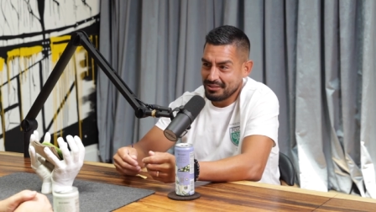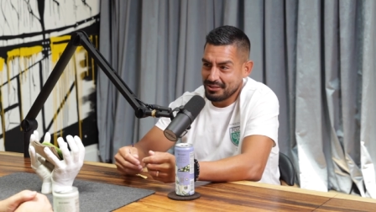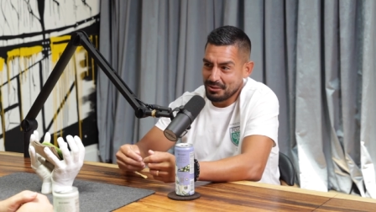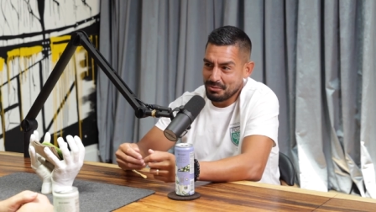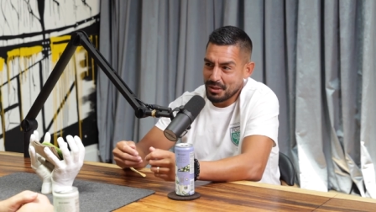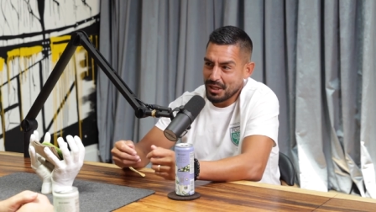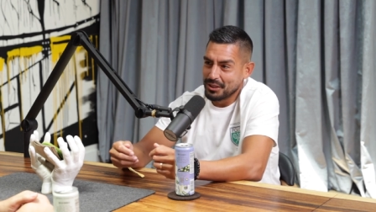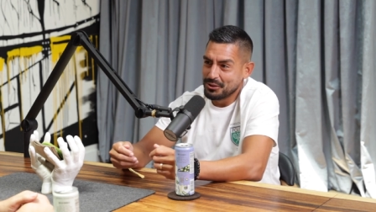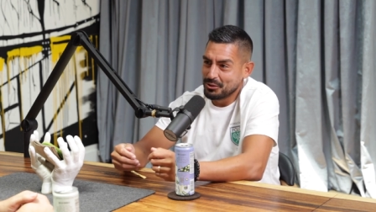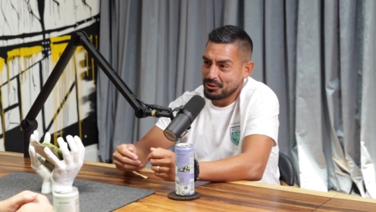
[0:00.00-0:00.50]
So
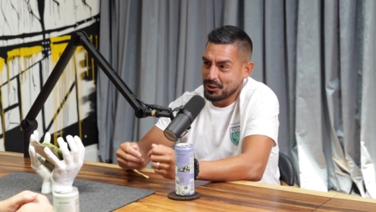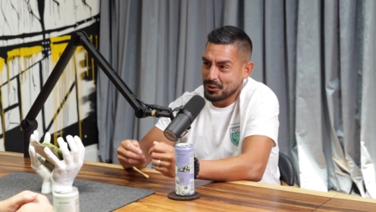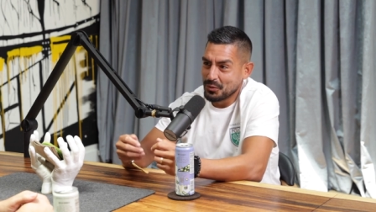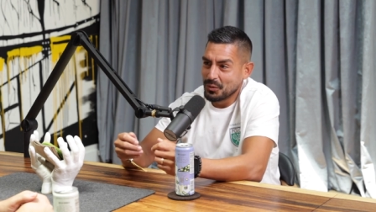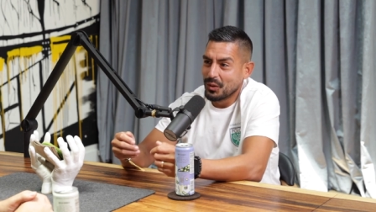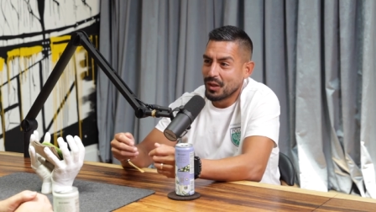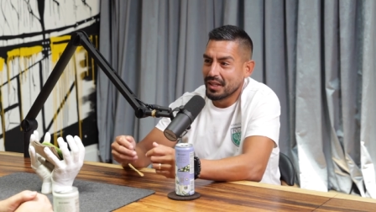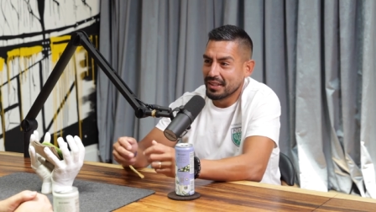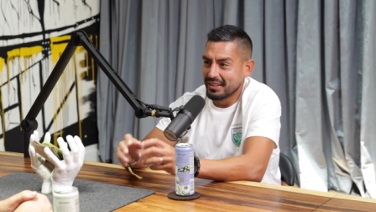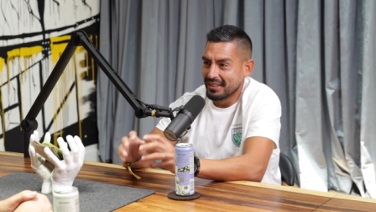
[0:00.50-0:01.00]
Broad Street
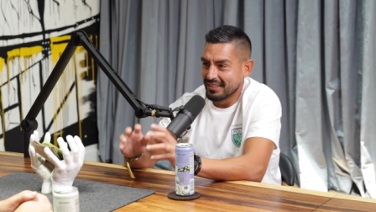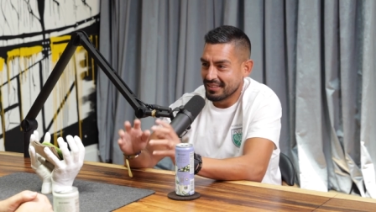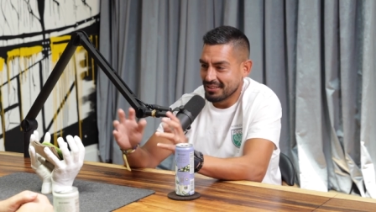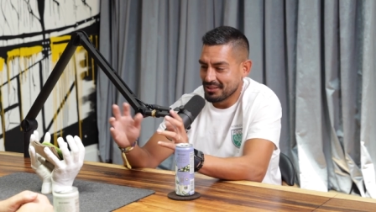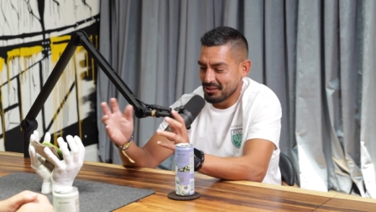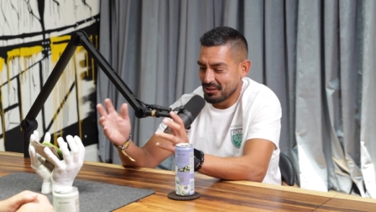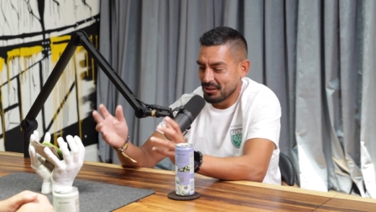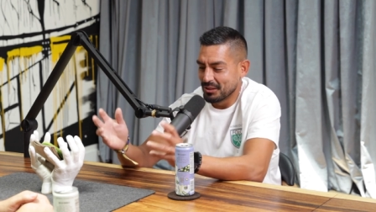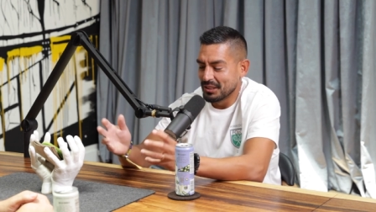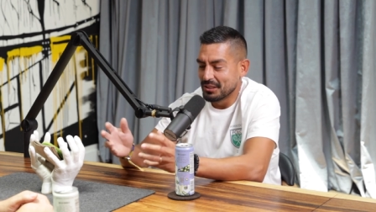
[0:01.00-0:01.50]
won in
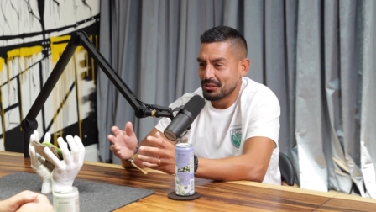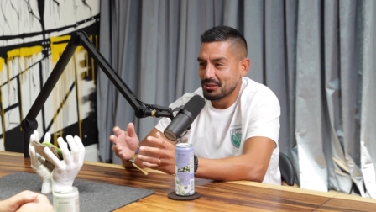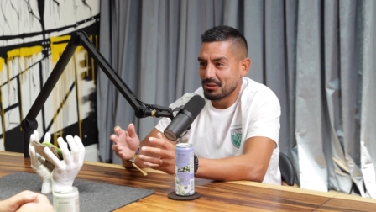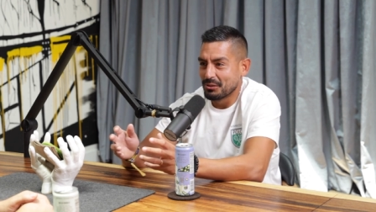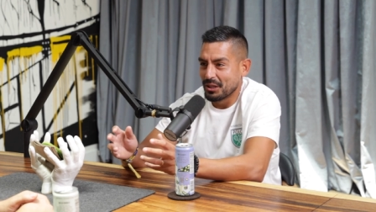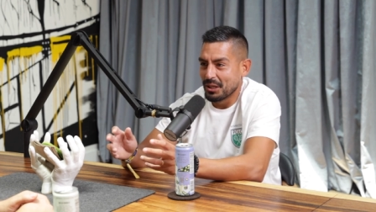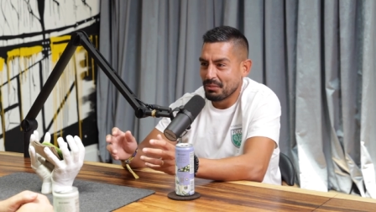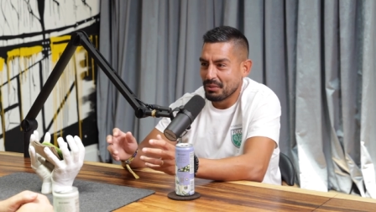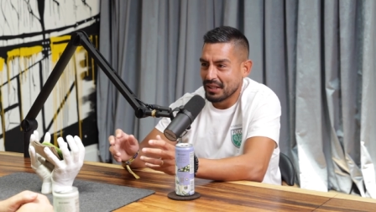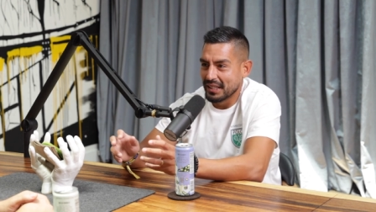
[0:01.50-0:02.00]
this little
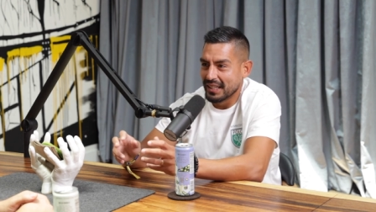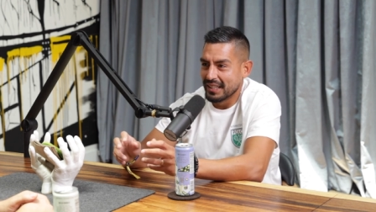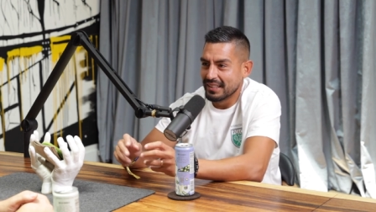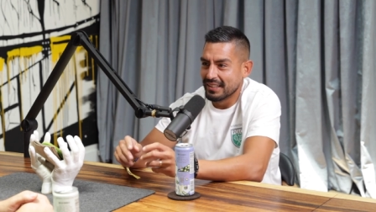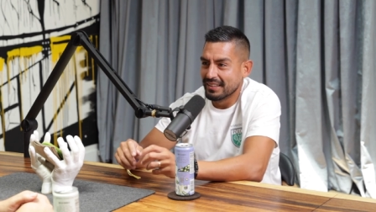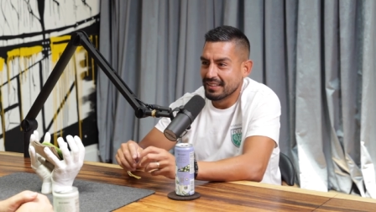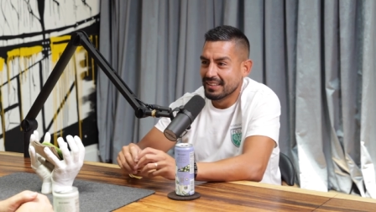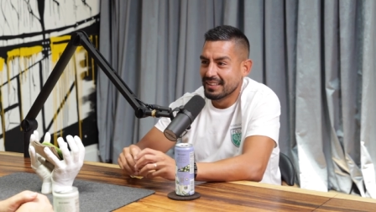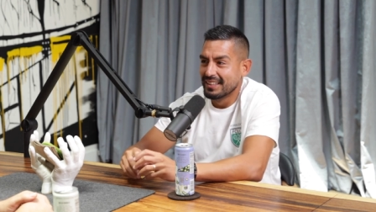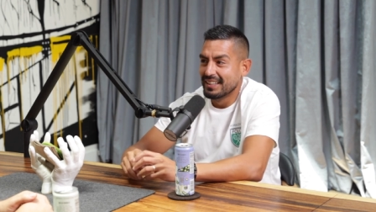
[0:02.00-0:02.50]
Instagram thing I
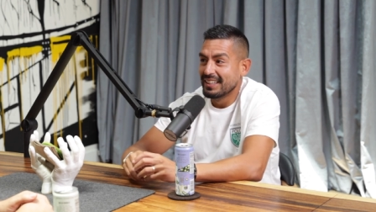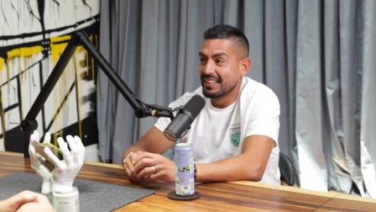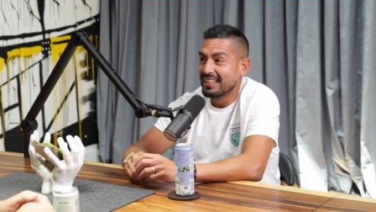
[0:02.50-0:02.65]
did.